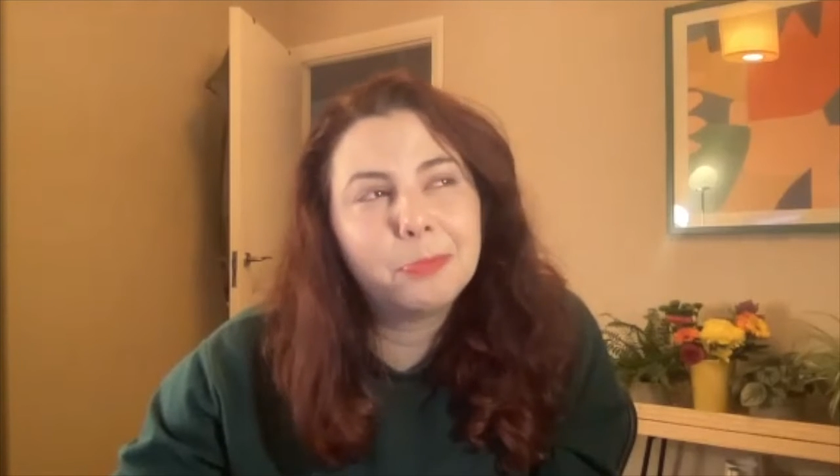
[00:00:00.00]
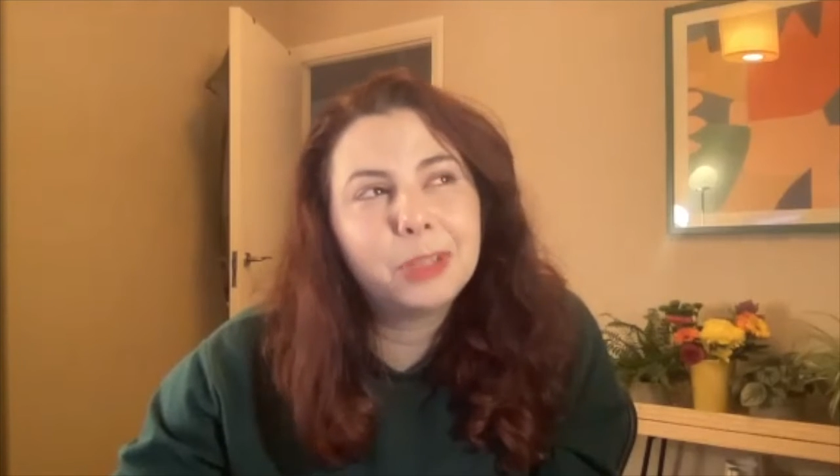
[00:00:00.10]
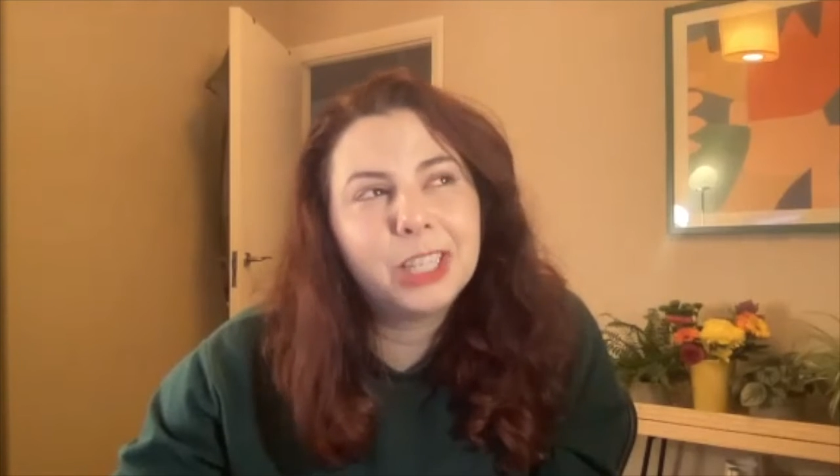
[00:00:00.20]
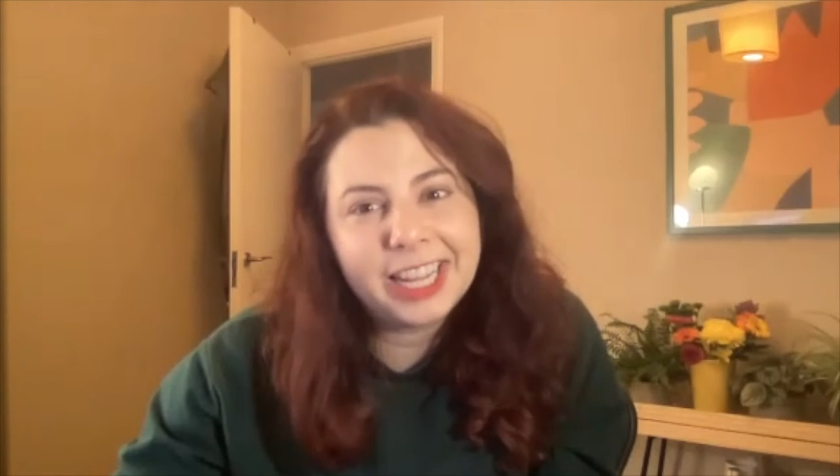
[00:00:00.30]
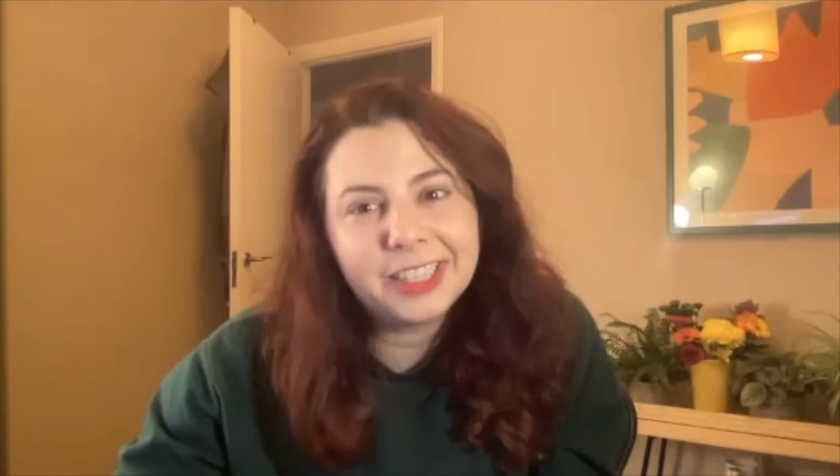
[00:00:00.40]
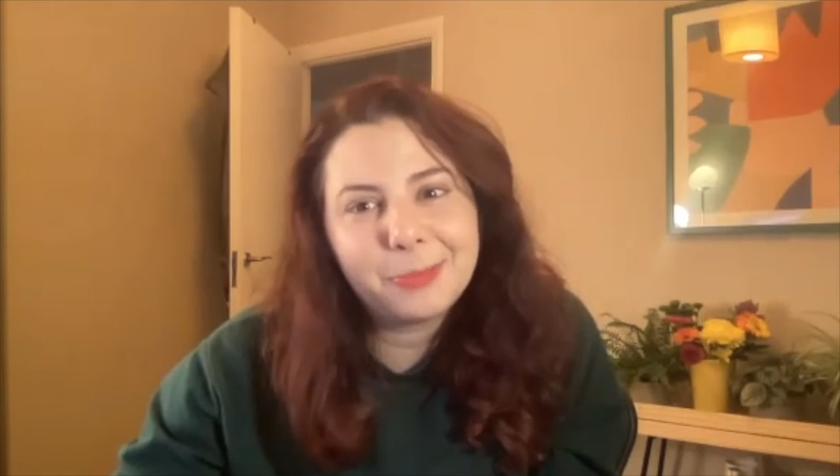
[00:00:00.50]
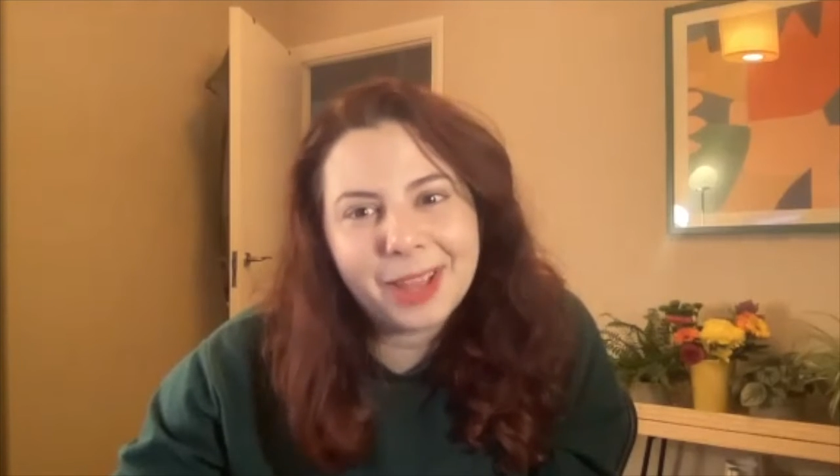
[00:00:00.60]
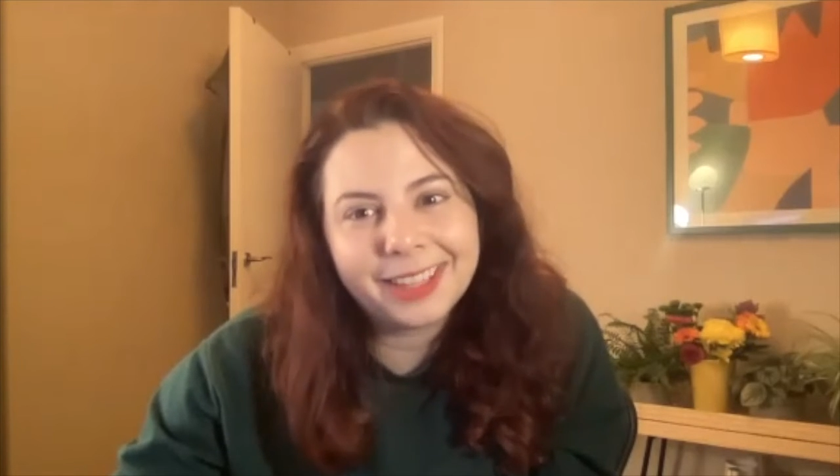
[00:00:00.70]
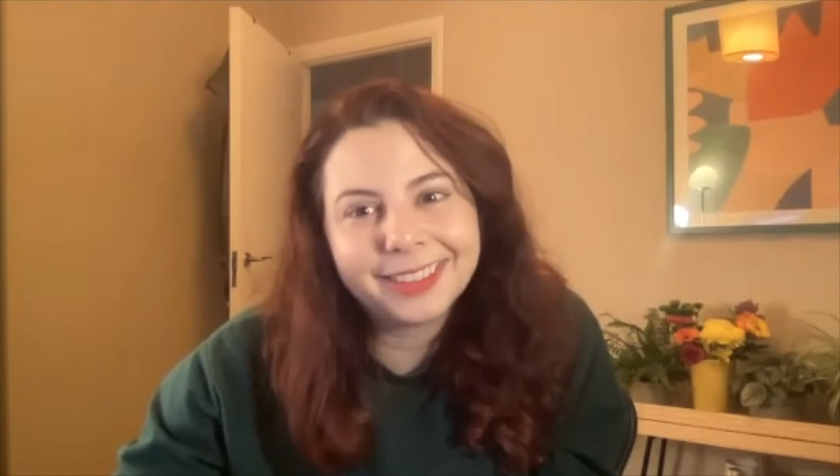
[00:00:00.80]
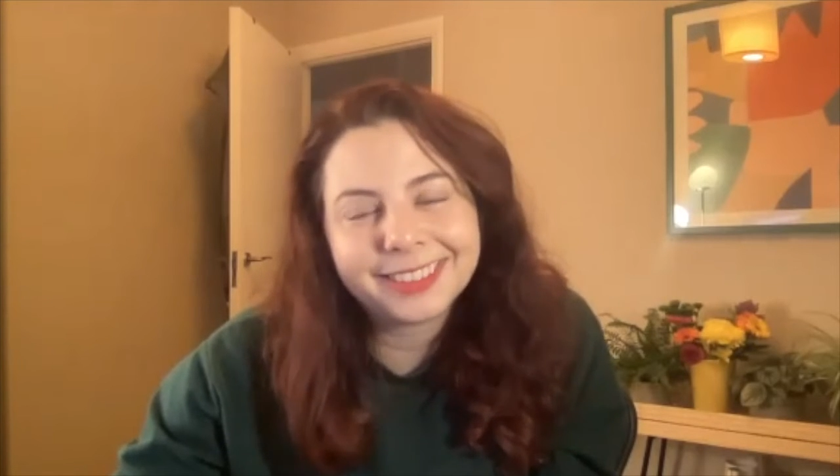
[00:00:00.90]
play
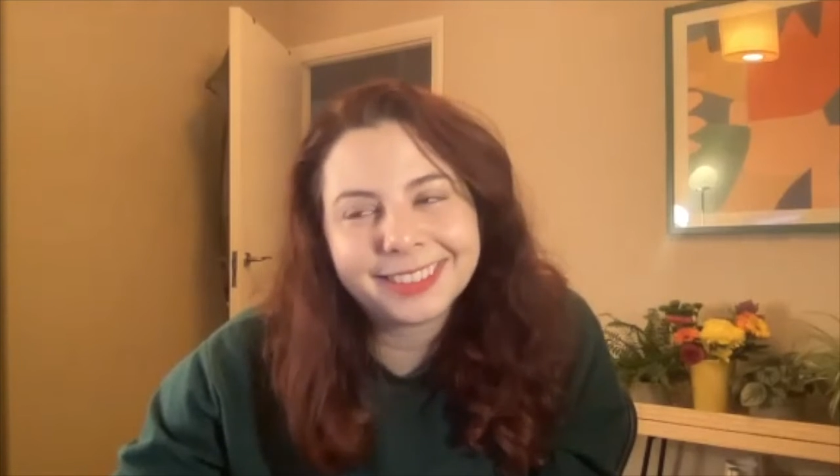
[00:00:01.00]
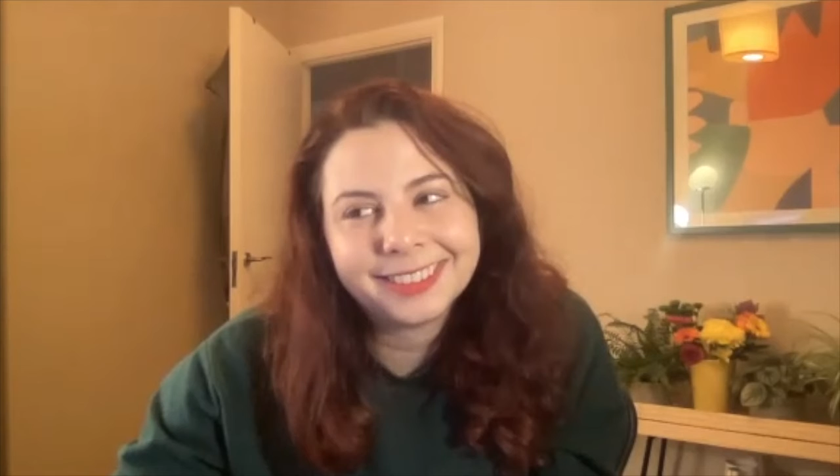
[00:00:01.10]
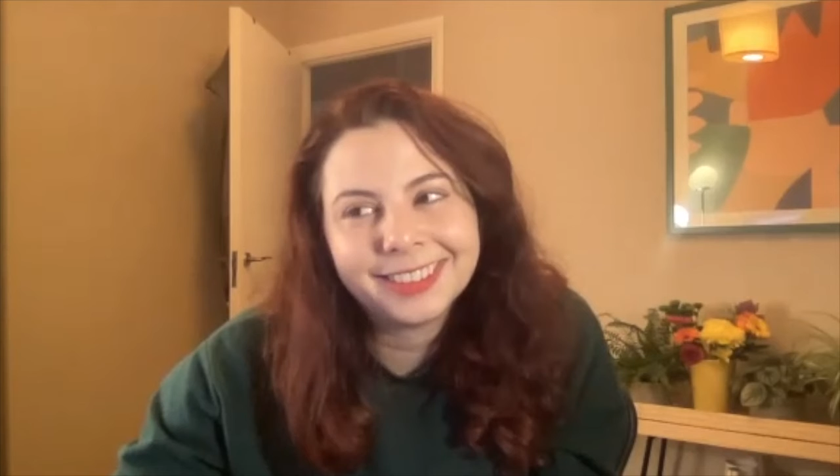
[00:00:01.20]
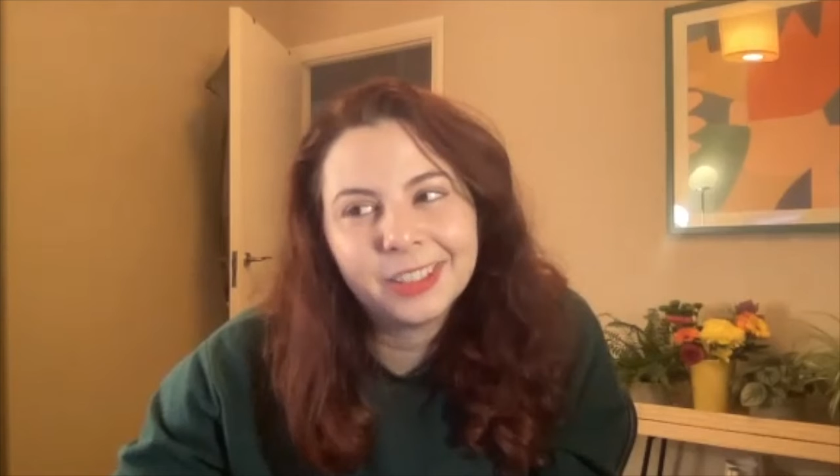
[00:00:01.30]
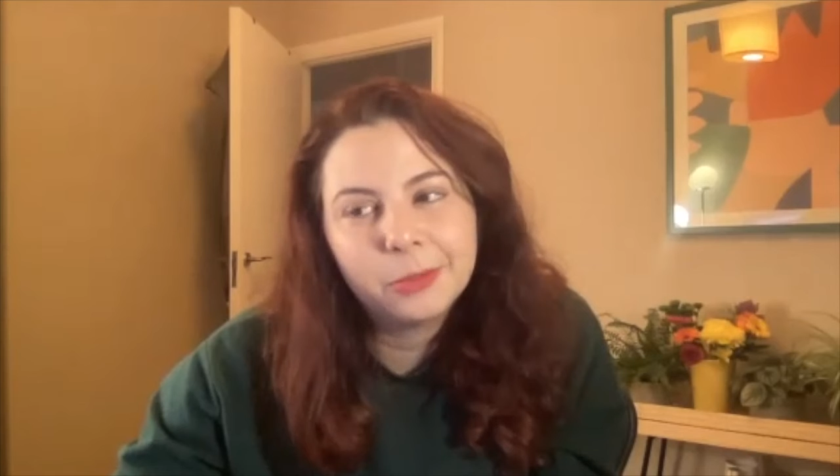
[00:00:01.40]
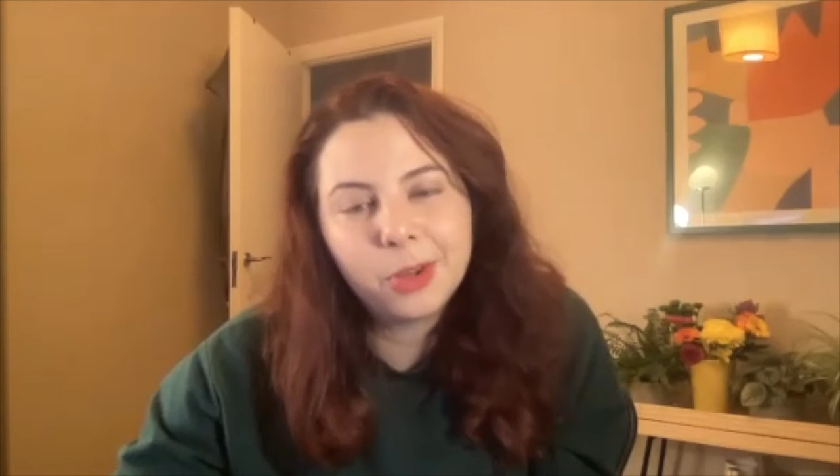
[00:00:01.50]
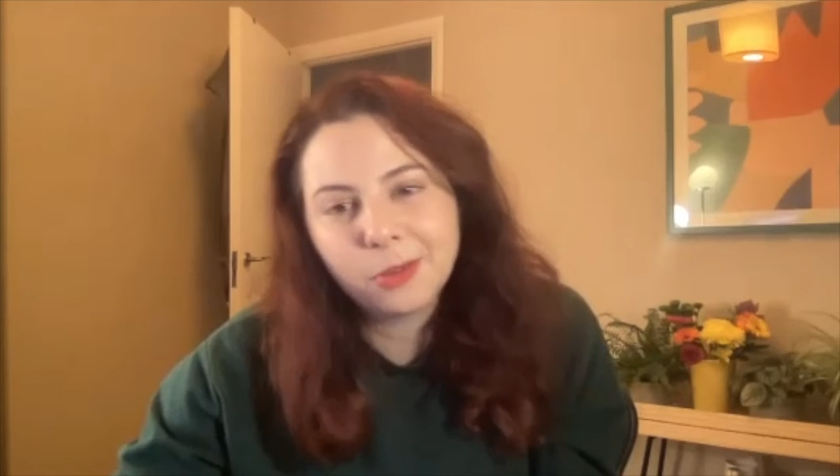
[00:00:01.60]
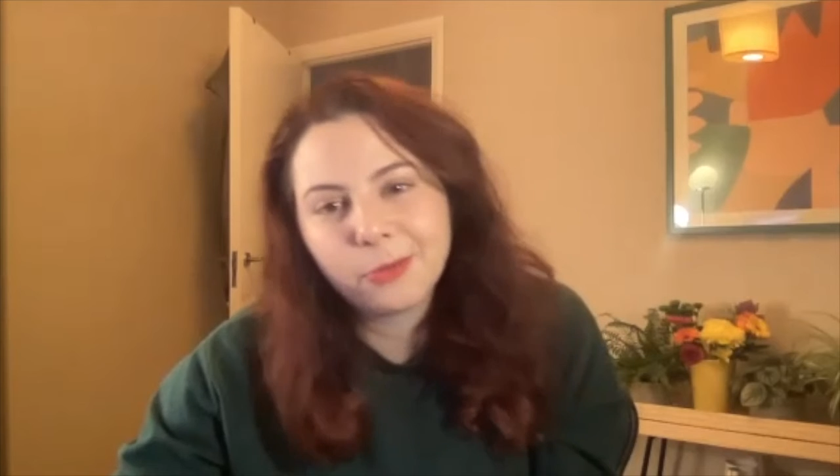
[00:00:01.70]
space with the